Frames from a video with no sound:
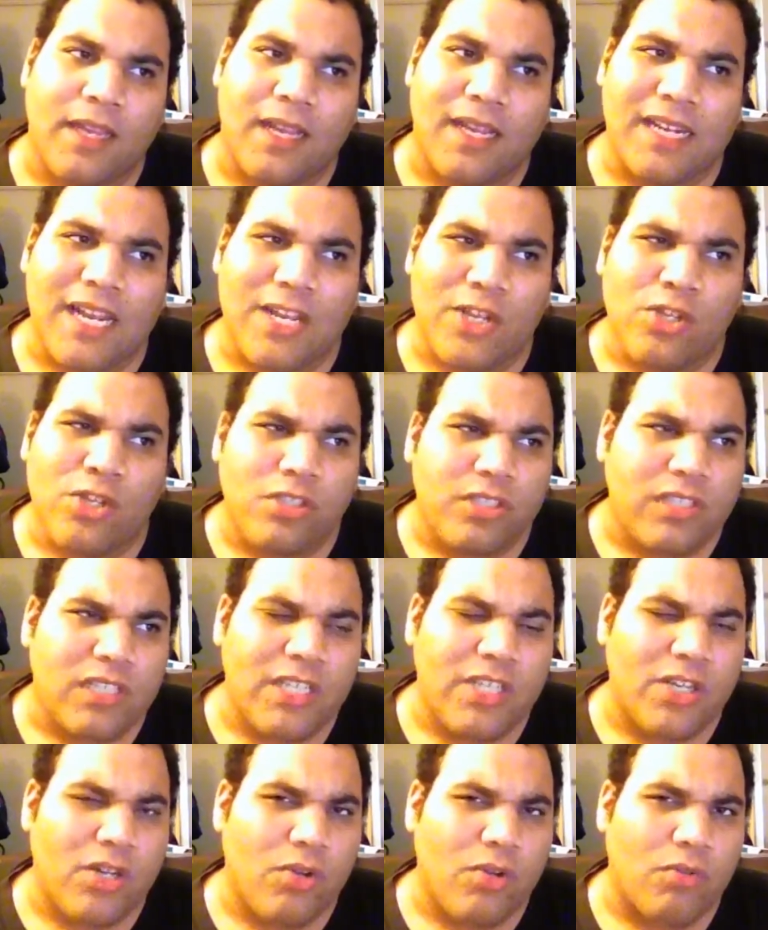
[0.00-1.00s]
And I
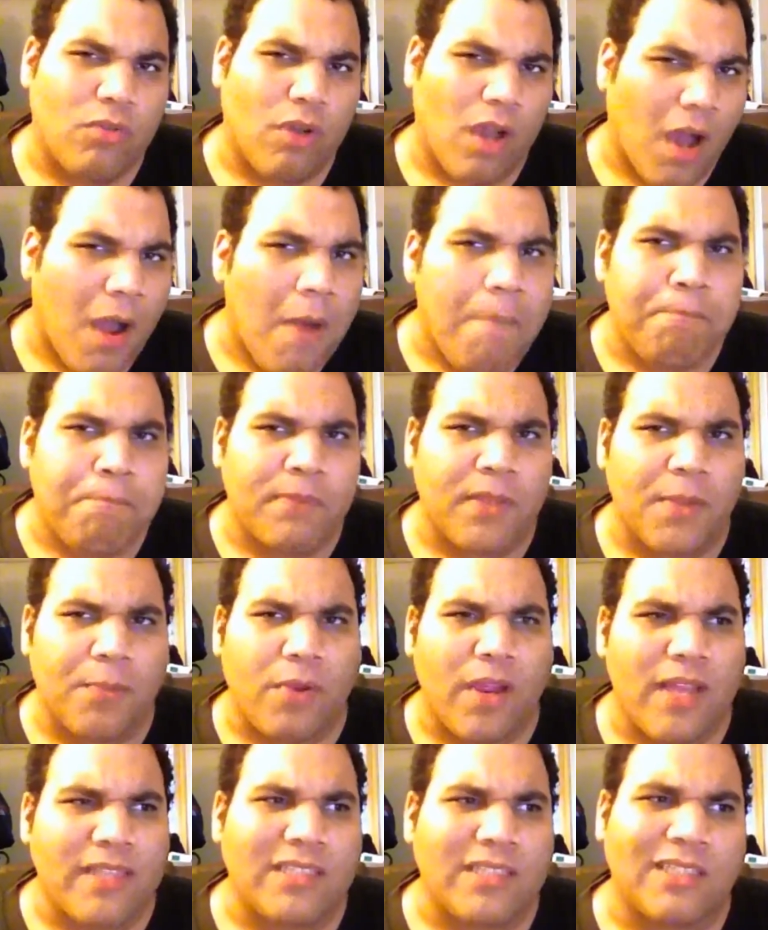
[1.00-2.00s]
usually don't up the
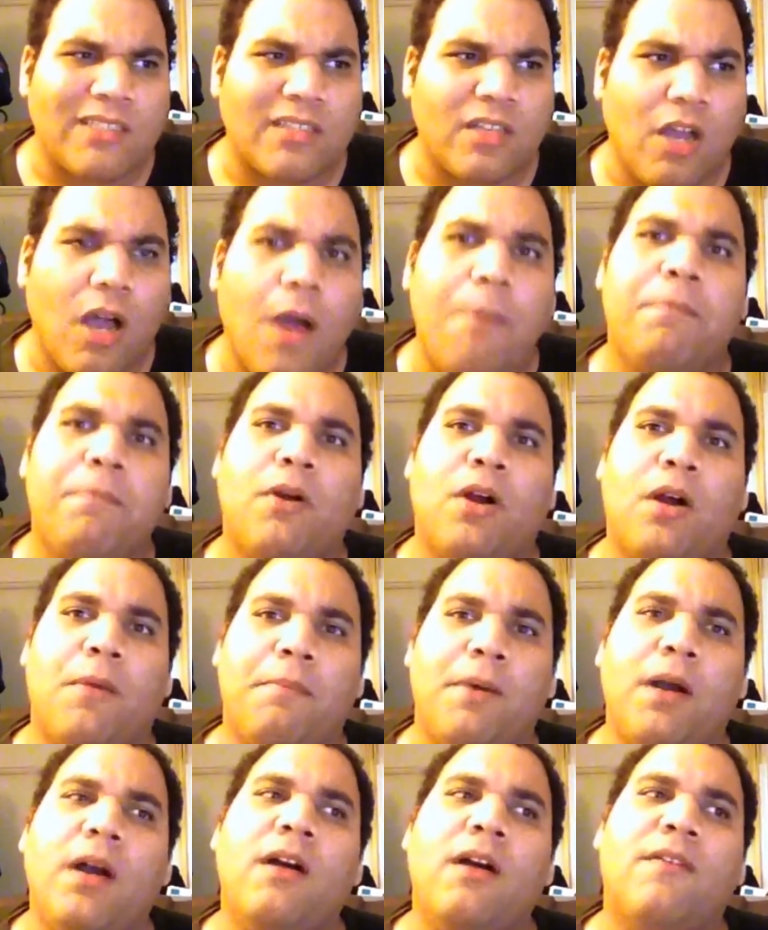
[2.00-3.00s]
prices up
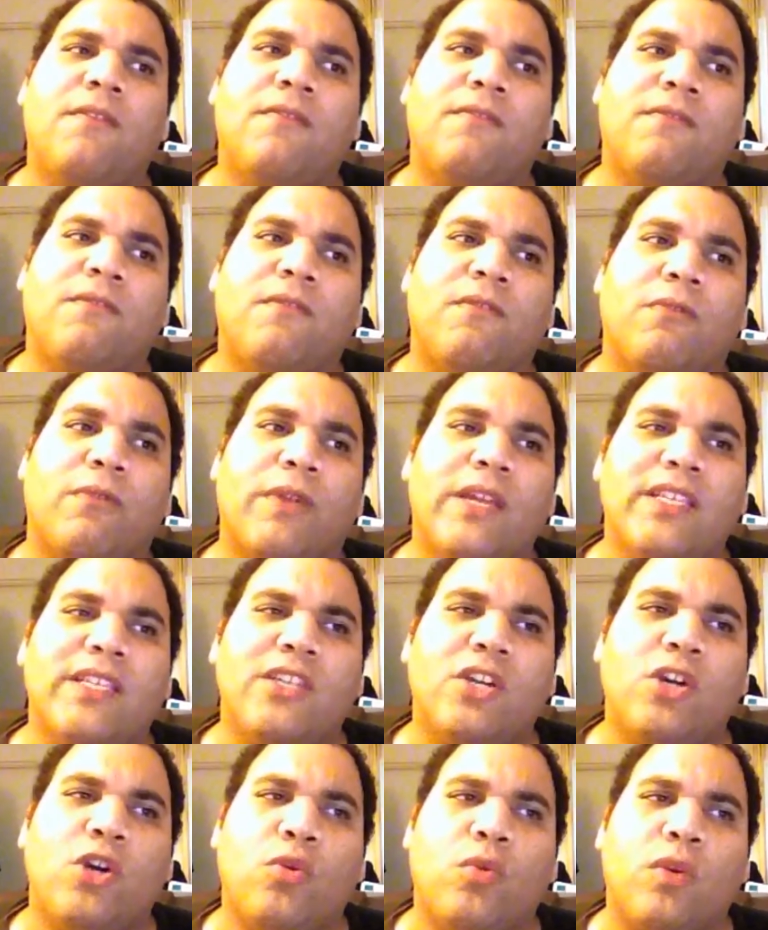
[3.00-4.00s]
above
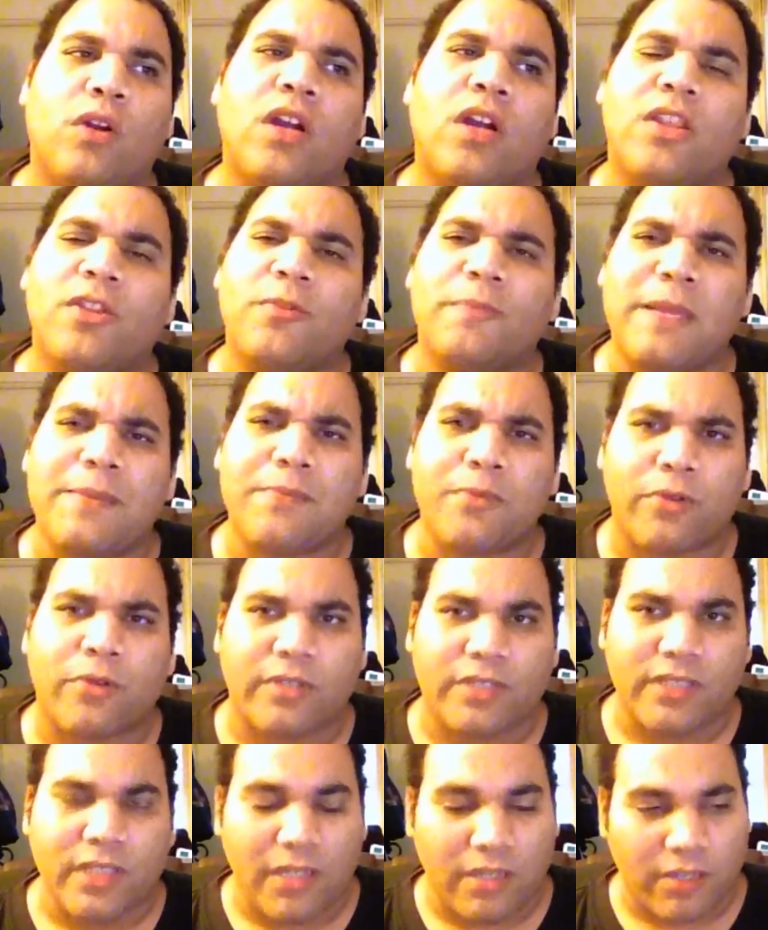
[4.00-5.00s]
retail where other people are
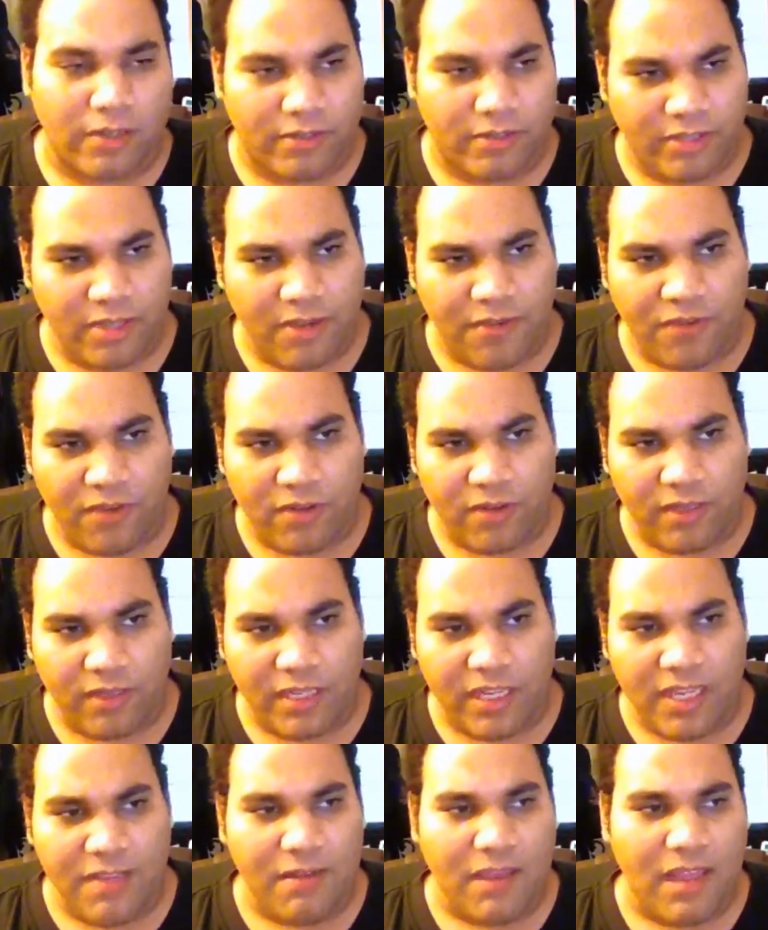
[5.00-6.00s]
selling their stuff on
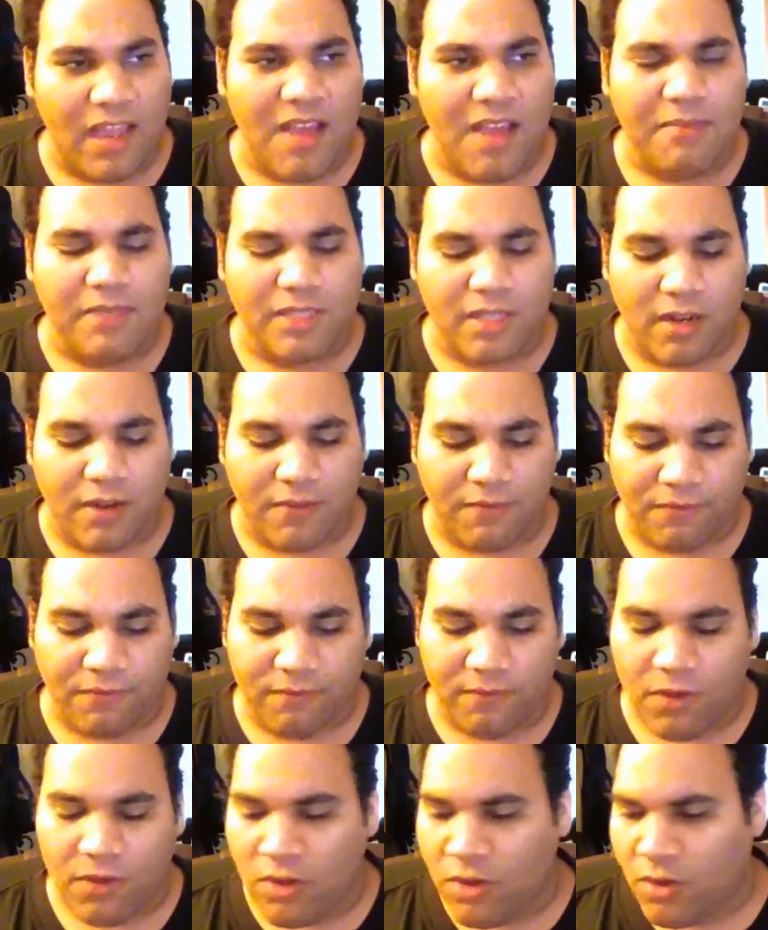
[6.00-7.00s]
Amazon
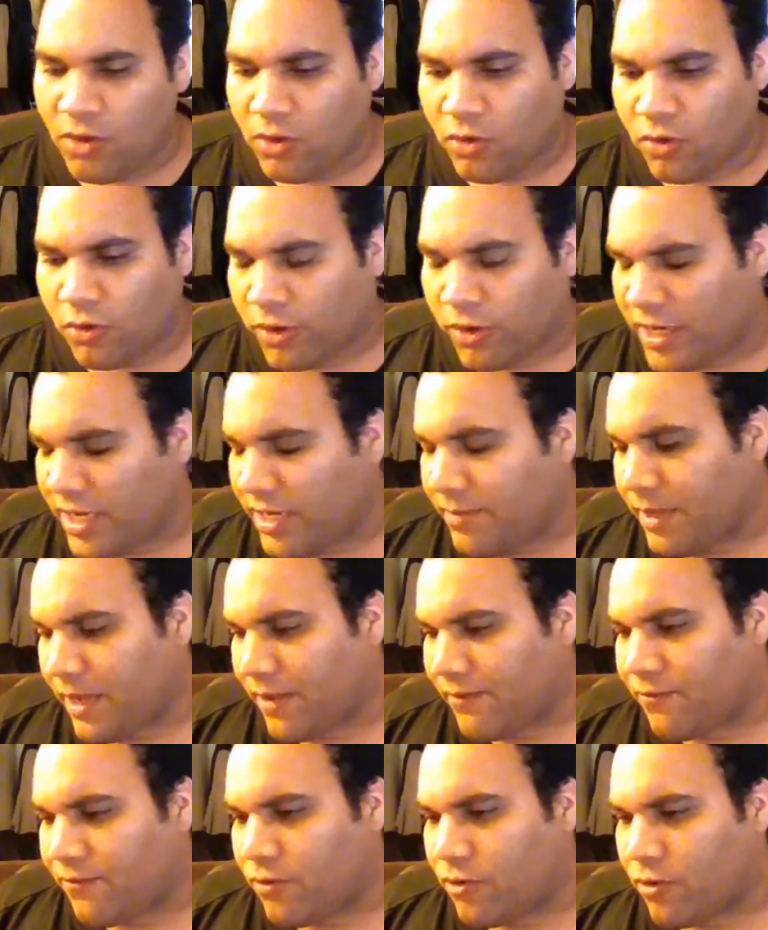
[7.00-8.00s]
or
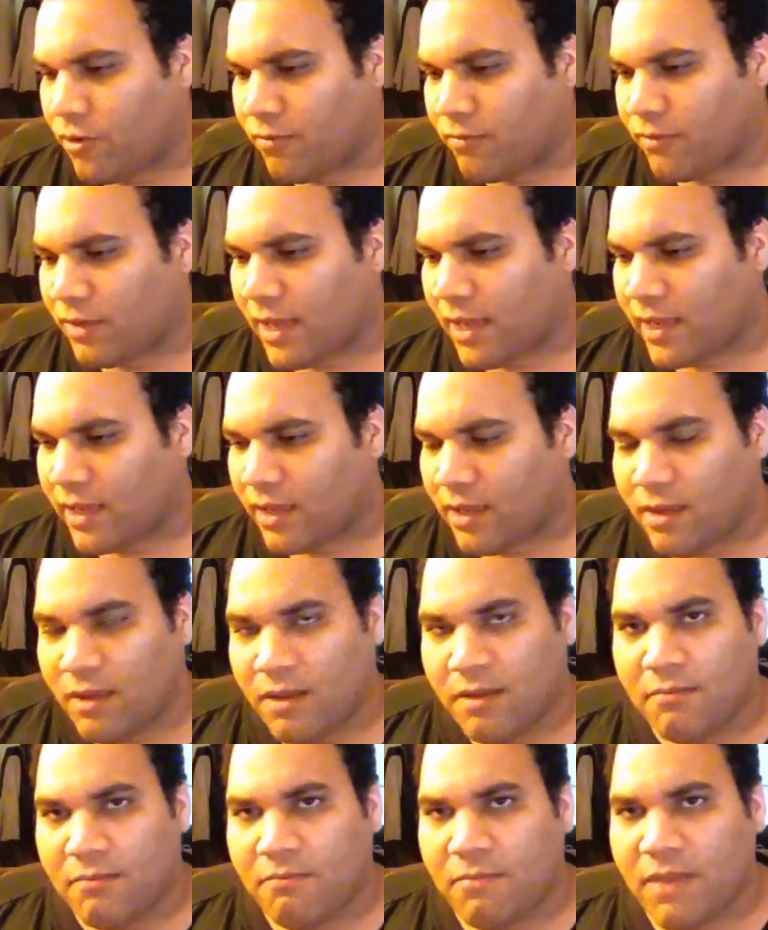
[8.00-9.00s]
eBay for. Like,
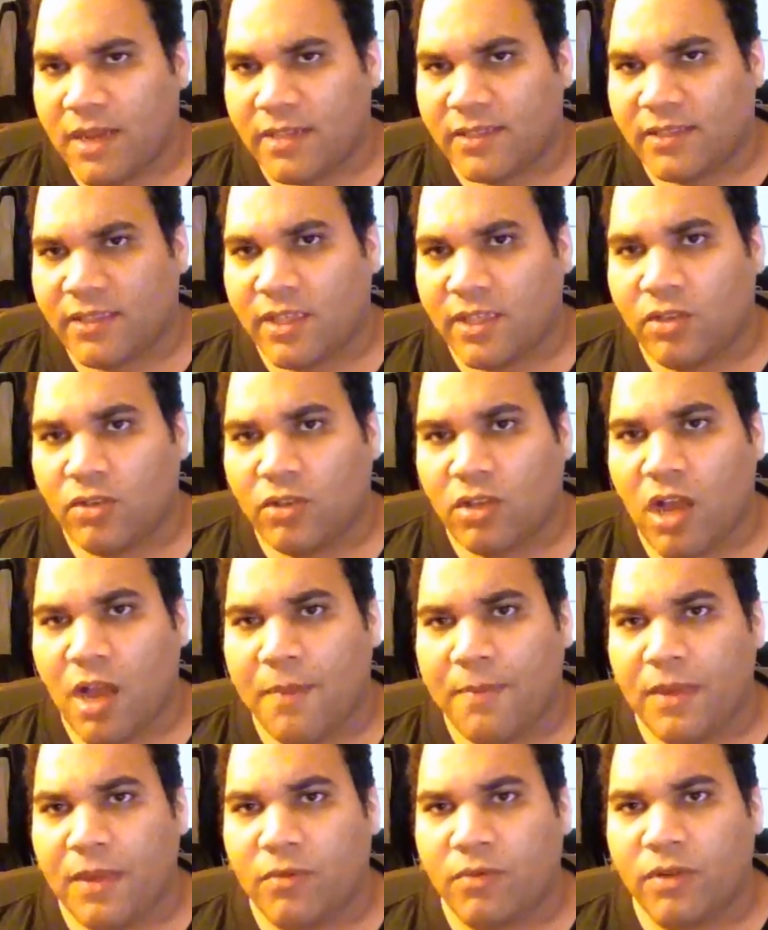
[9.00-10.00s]
my sealed
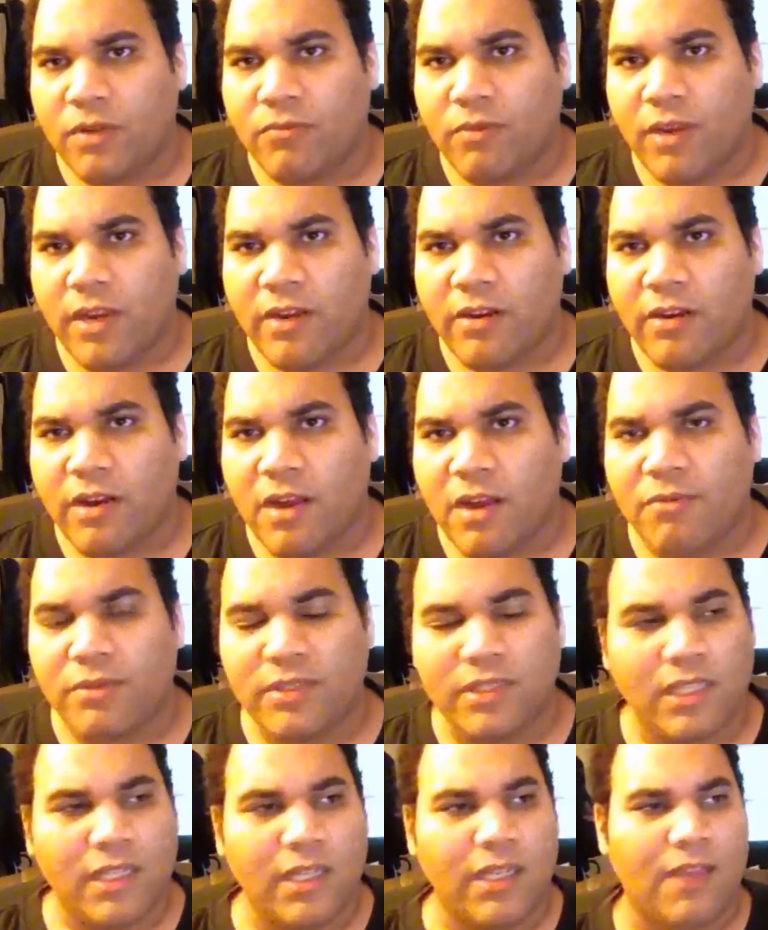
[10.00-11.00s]
copy of Wind Waker, I was
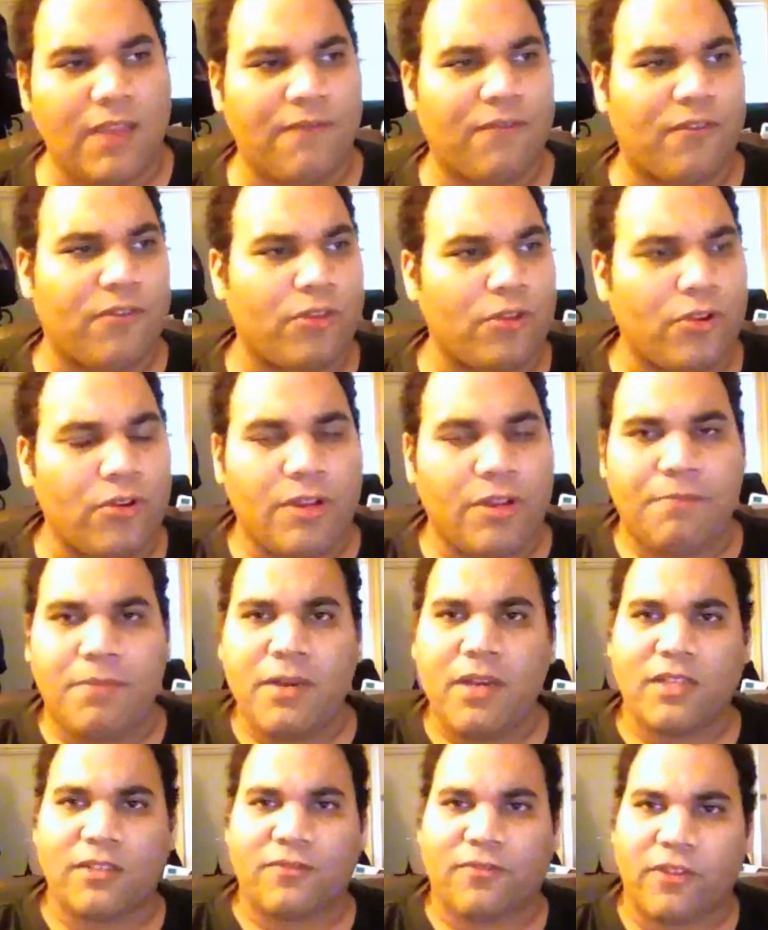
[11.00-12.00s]
selling it for
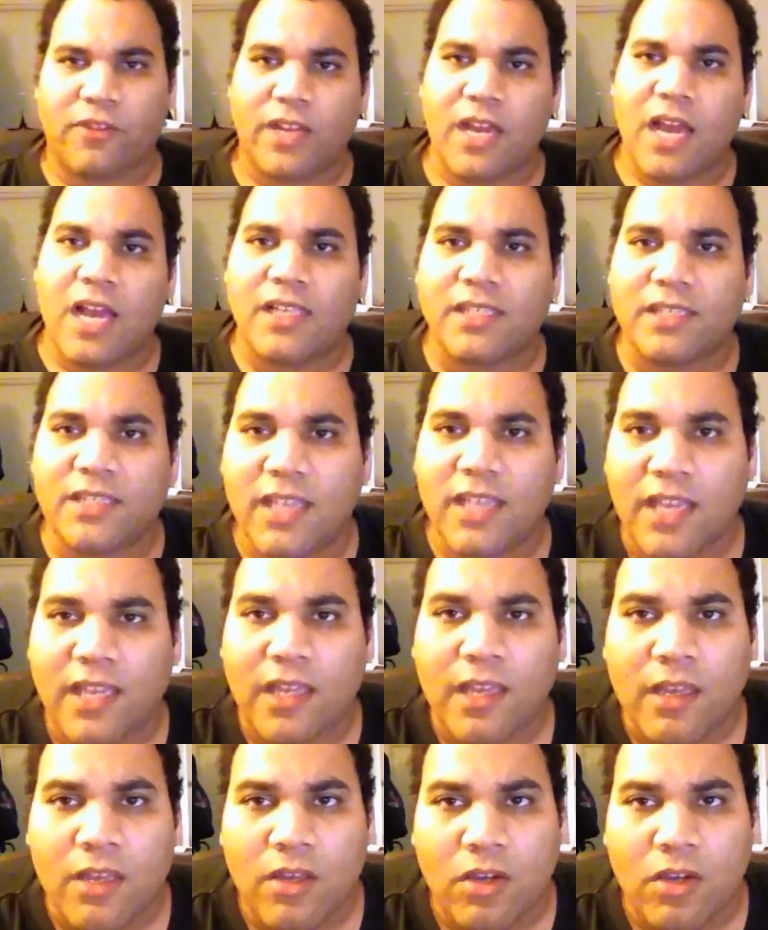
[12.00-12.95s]
$30, for God's sake.